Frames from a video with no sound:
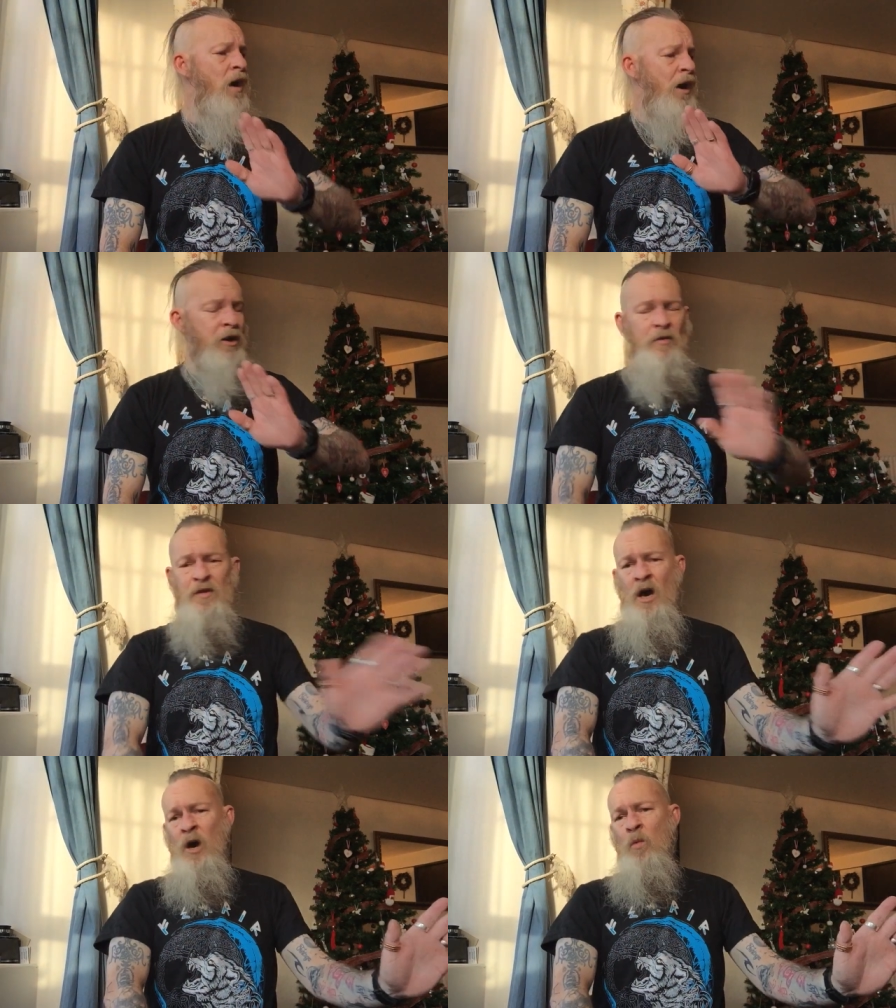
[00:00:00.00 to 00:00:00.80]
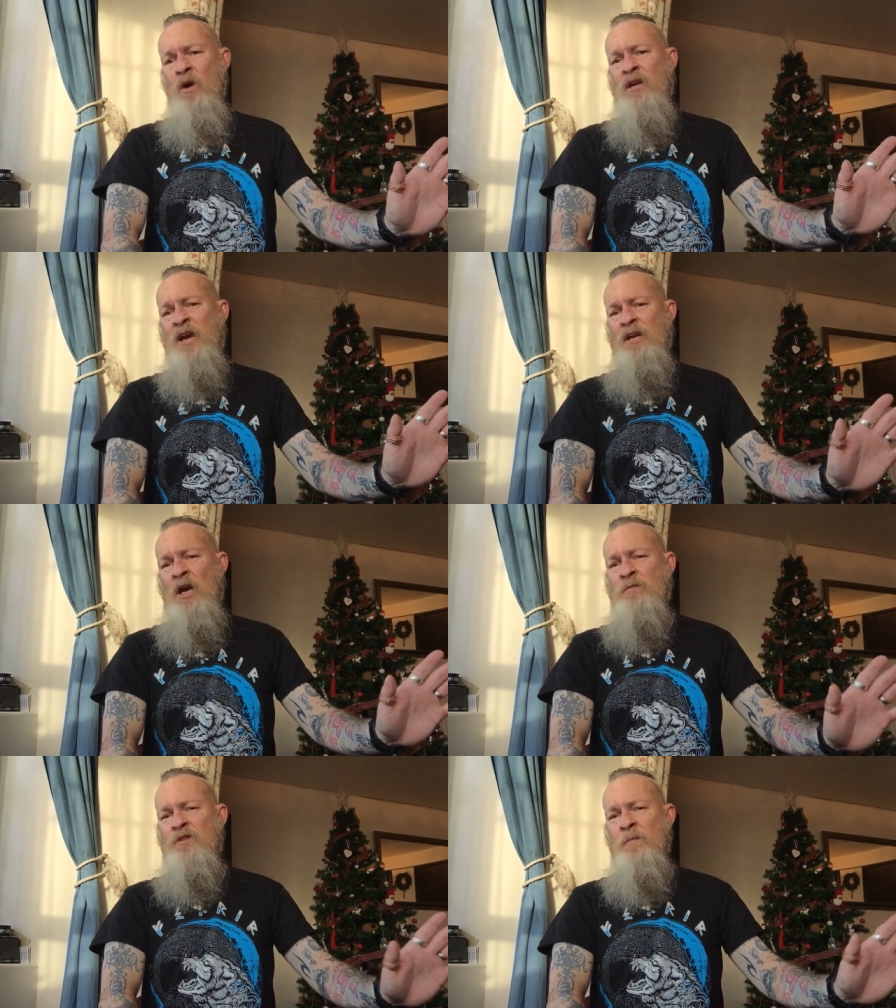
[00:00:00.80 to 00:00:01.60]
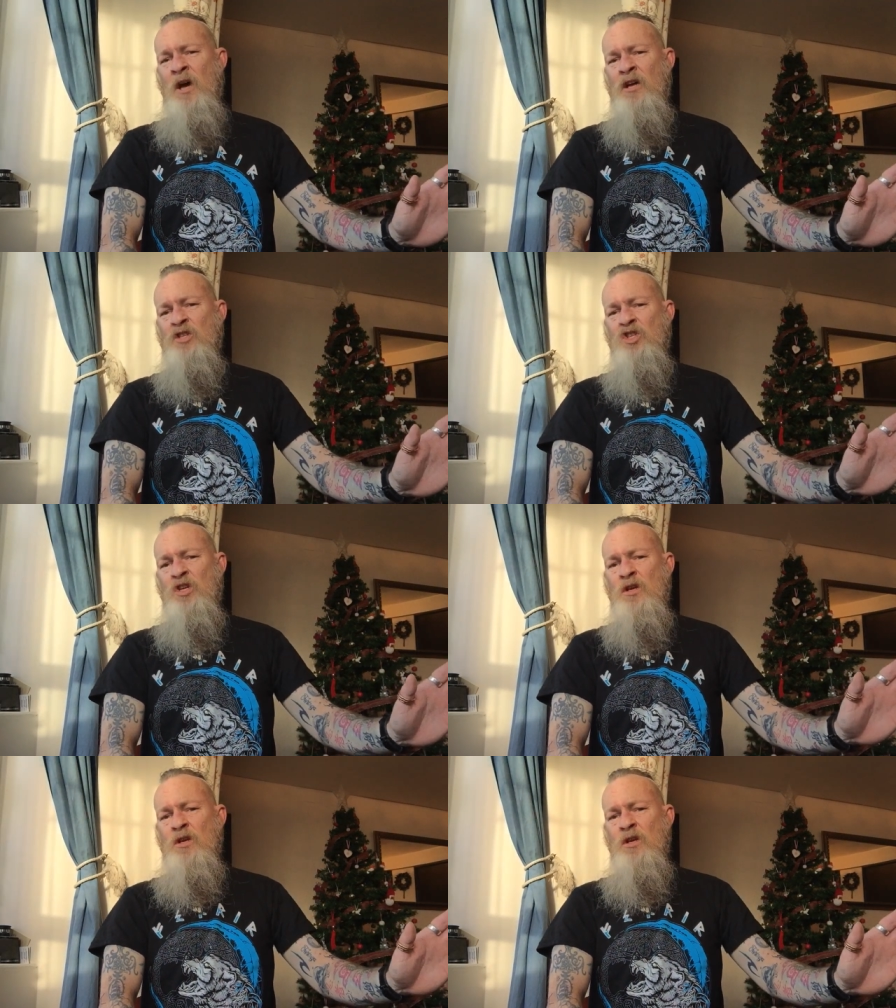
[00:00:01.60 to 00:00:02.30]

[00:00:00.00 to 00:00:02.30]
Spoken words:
I know the artwork ain't up to much,